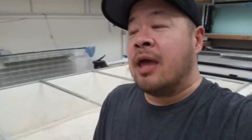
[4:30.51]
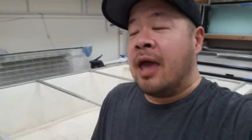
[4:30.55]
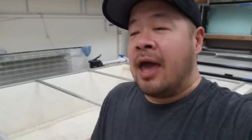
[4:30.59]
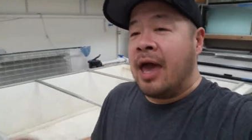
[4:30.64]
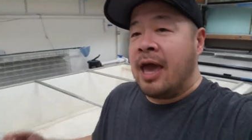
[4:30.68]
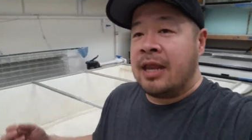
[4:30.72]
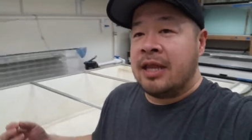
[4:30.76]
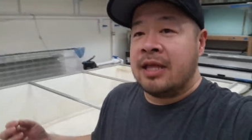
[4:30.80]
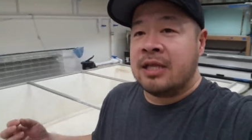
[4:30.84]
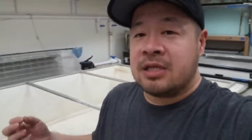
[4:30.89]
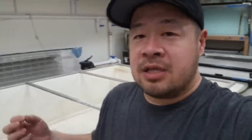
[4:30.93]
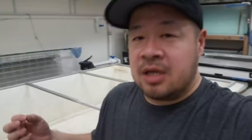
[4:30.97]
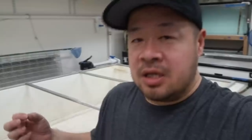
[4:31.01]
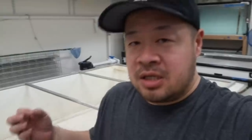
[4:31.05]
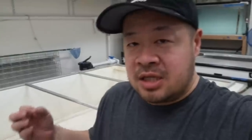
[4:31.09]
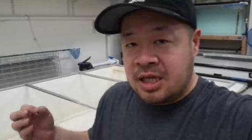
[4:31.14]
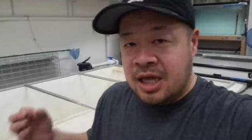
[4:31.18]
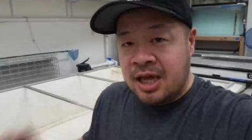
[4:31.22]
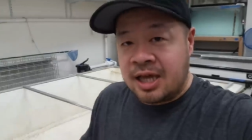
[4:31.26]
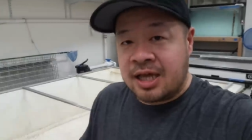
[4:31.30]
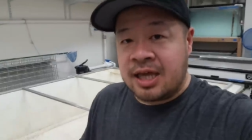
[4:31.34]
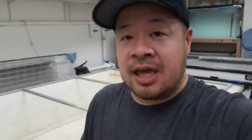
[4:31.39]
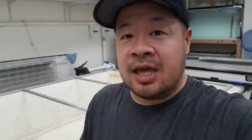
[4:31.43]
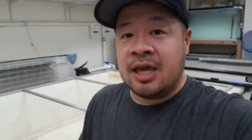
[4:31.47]
and it's a
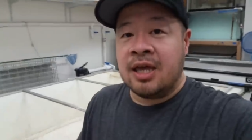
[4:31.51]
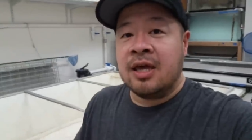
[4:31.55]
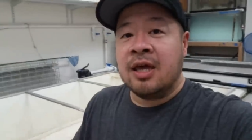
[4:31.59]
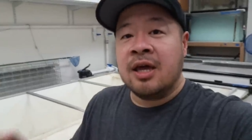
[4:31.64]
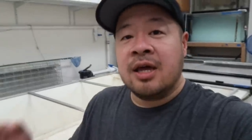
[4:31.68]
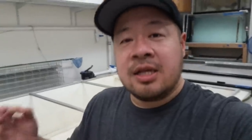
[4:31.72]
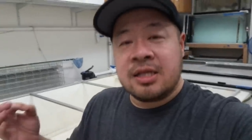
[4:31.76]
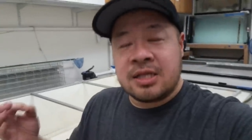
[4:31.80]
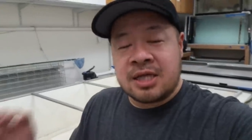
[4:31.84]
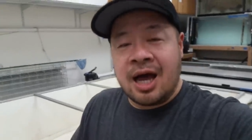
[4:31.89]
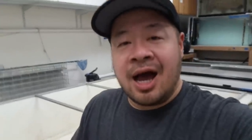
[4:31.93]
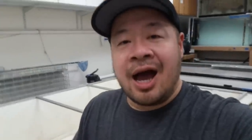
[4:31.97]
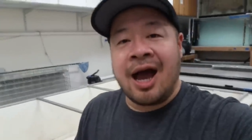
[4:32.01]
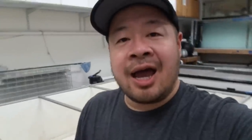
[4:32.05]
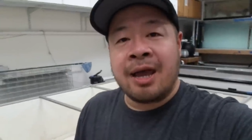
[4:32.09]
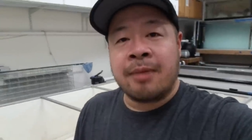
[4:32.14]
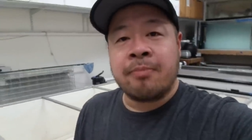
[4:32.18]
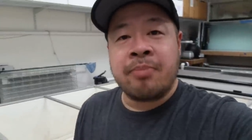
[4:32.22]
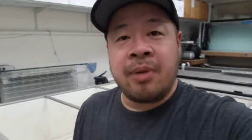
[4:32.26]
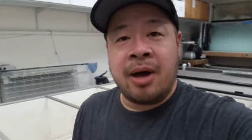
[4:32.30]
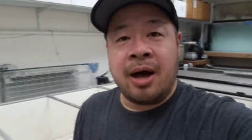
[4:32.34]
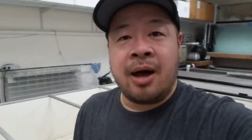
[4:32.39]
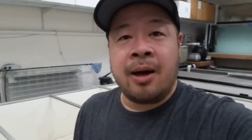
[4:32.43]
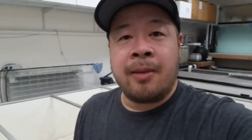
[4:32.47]
ticking time
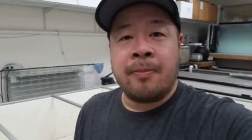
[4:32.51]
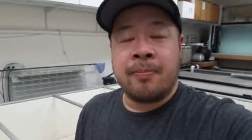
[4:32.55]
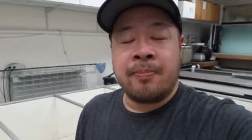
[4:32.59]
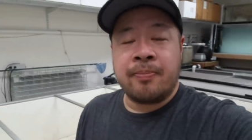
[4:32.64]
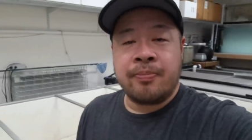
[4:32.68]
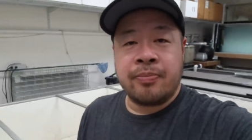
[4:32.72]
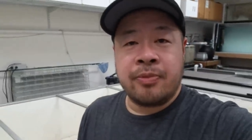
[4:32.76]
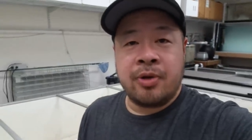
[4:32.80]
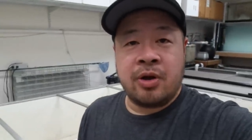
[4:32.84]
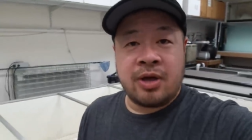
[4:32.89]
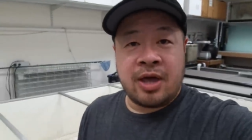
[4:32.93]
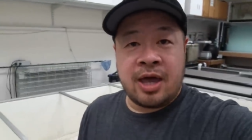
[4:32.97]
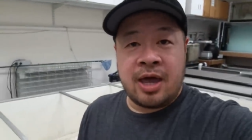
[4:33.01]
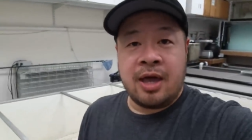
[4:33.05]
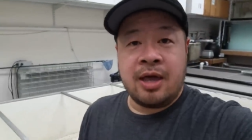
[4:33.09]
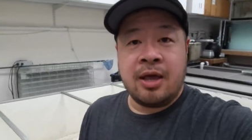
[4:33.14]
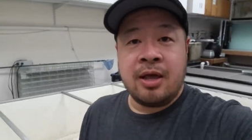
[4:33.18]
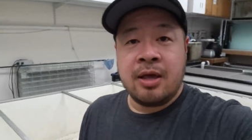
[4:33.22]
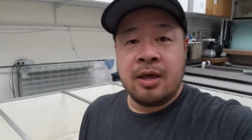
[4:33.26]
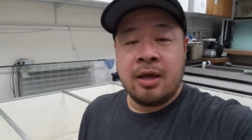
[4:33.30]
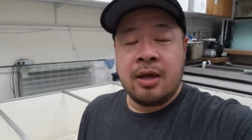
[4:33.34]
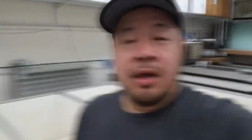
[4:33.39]
bomb, okay?